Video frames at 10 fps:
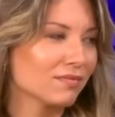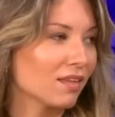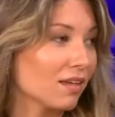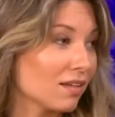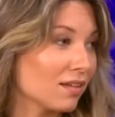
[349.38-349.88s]

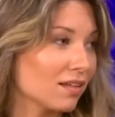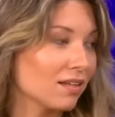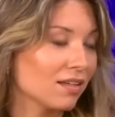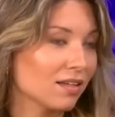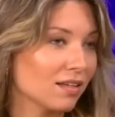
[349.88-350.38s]

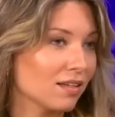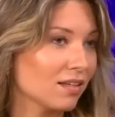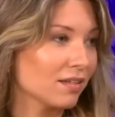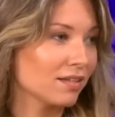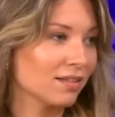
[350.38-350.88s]

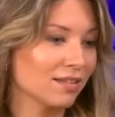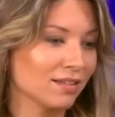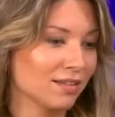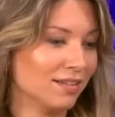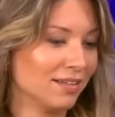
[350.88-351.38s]
The person shown says nothing.